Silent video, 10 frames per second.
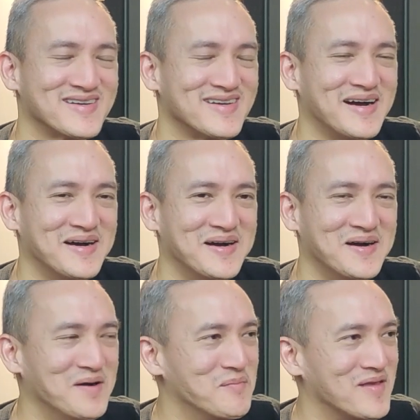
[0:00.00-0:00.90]

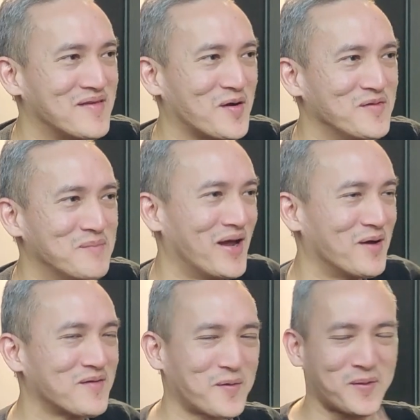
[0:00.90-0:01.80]
a bit sick of it. But I
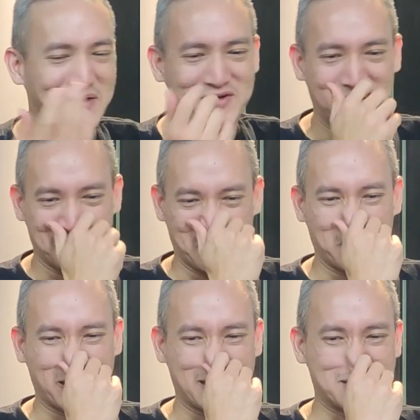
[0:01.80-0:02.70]
was like, okay, fine,
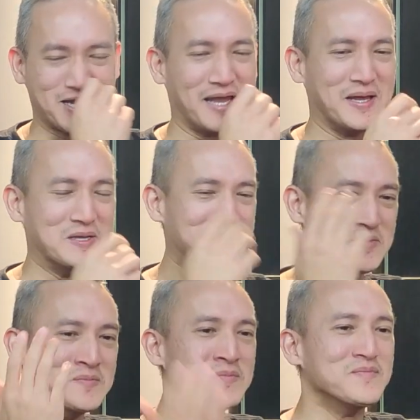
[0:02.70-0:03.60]
take the challenge.
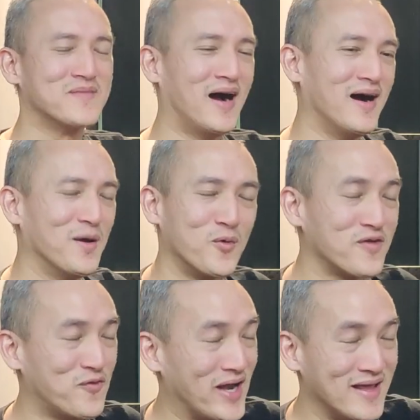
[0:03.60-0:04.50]
It was
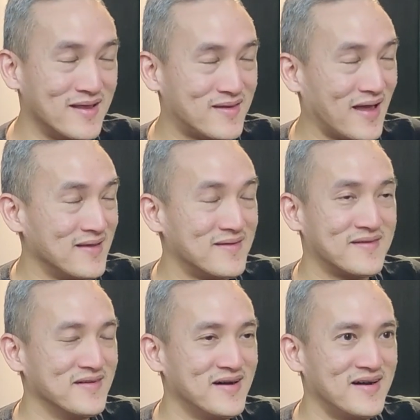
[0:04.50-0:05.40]
a very
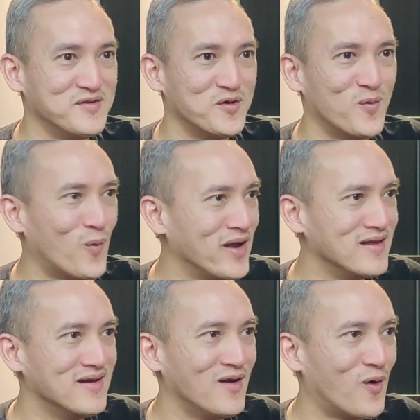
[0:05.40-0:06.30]
intense, 1
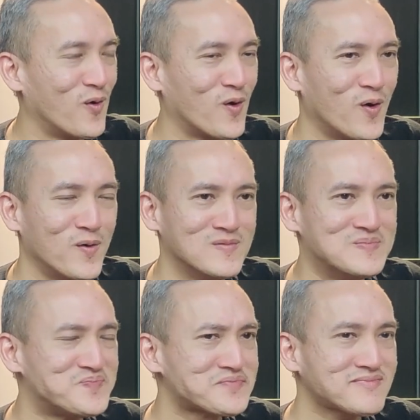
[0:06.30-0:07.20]
year in Hong
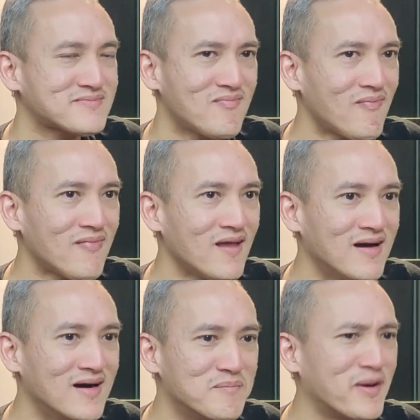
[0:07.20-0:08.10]
Kong.
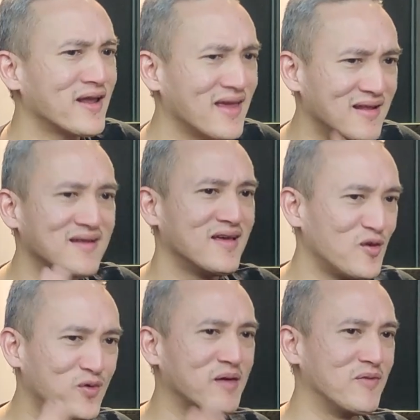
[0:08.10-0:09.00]
But again,
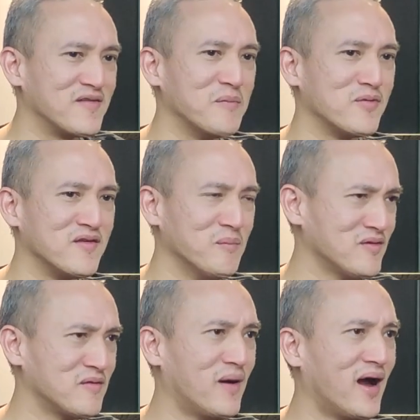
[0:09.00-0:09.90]
you keep the same
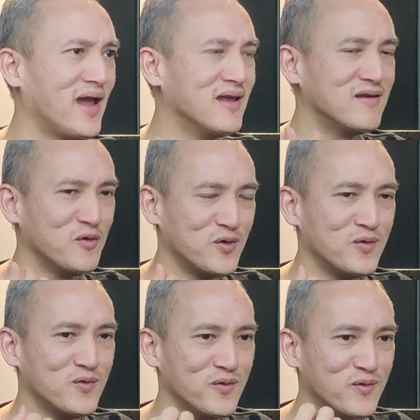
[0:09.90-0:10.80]
principles in mind.
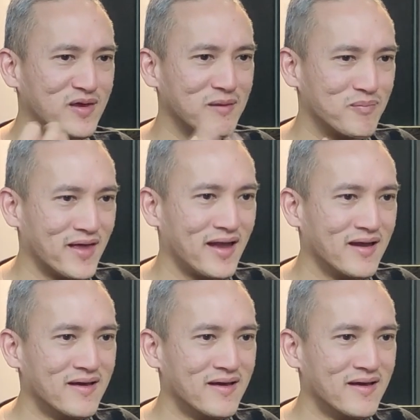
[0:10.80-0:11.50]
You keep that